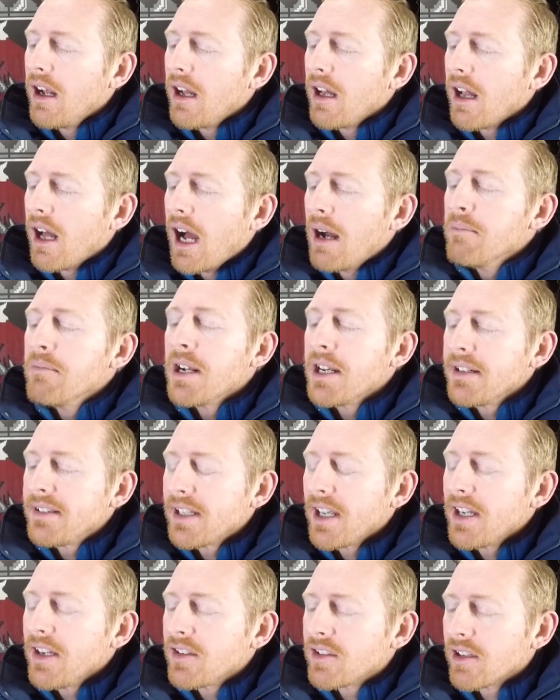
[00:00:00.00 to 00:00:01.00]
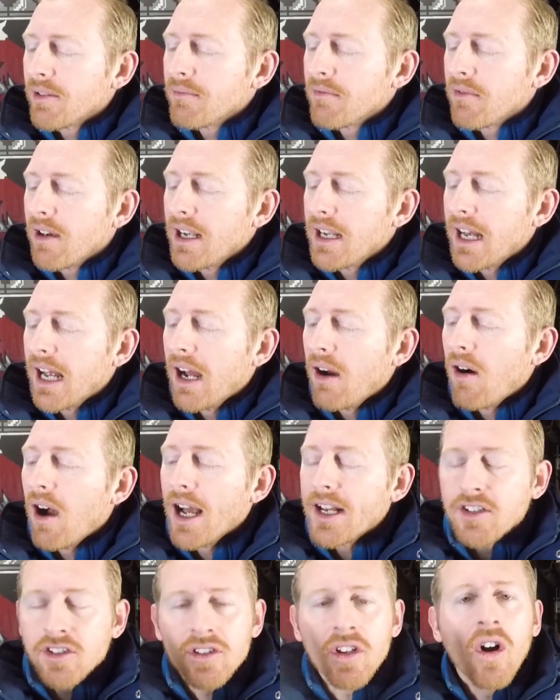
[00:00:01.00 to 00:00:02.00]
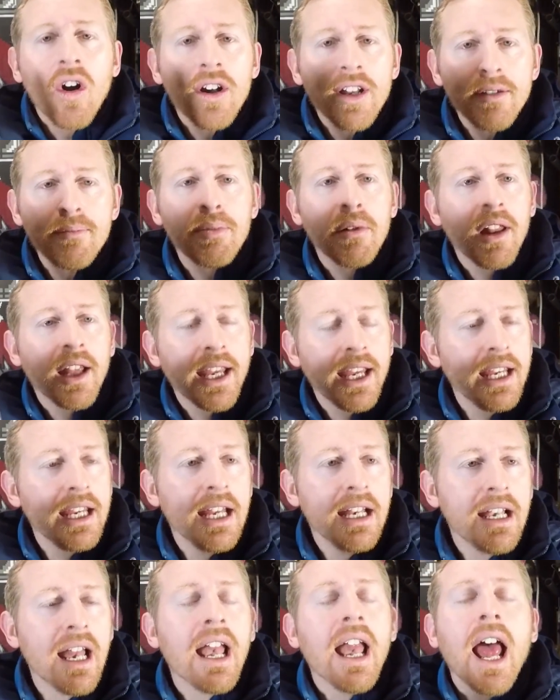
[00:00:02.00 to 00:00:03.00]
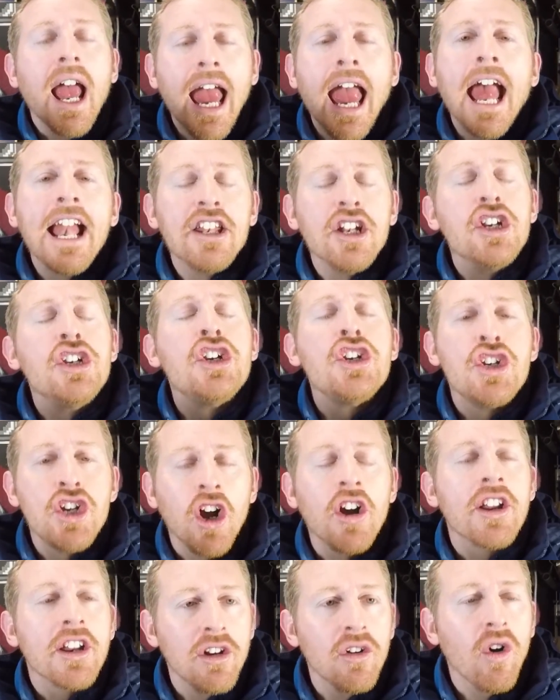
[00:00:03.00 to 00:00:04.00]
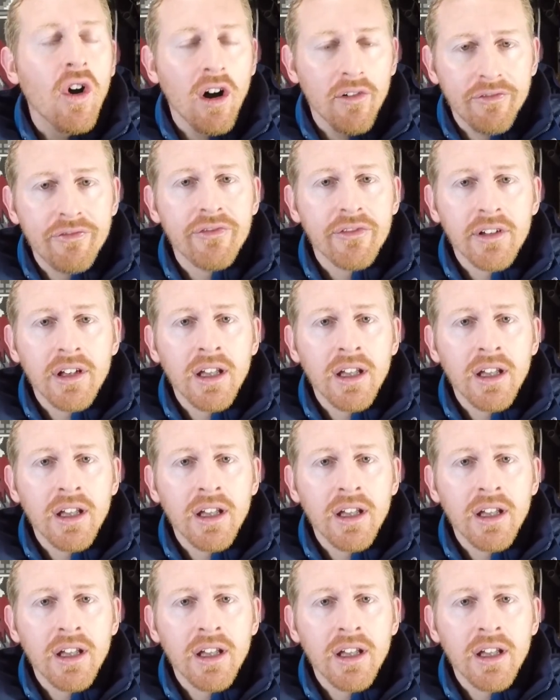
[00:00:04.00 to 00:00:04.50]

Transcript: I'm going to tell you something right now. I started playing it and I had to shut it off.